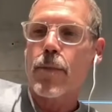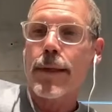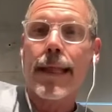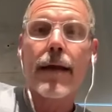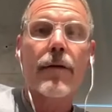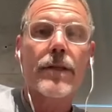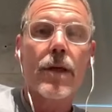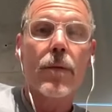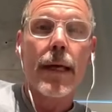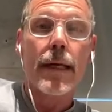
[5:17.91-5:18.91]
But then all of a
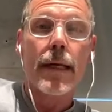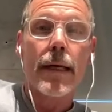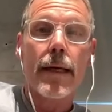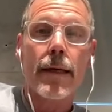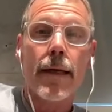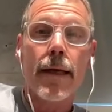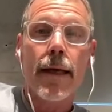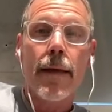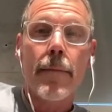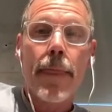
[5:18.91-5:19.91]
sudden we had a kid
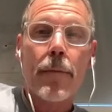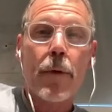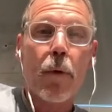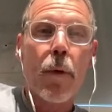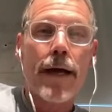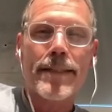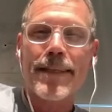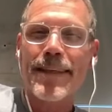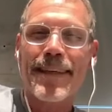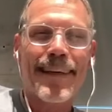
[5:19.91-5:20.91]
and we were
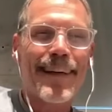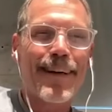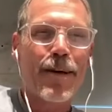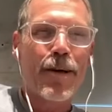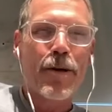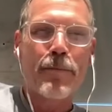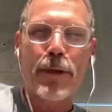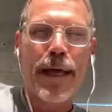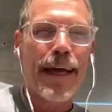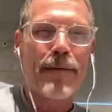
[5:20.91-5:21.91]
watching her
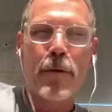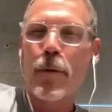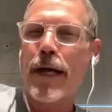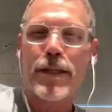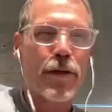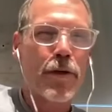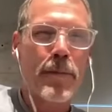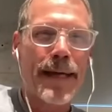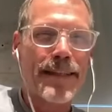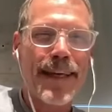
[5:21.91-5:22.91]
play, and we were watching her
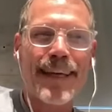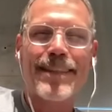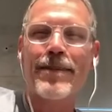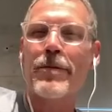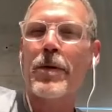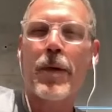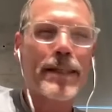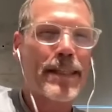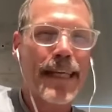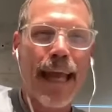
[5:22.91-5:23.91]
imagination, we were
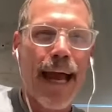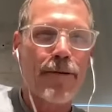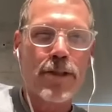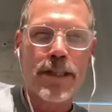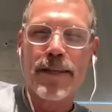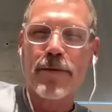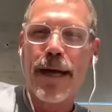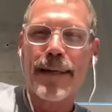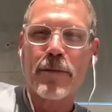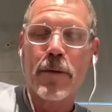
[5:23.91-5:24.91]
watching how she
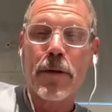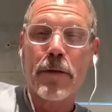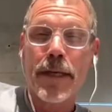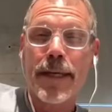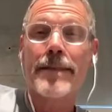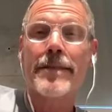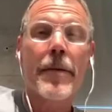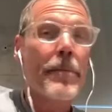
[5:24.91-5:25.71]
interacted with other kids,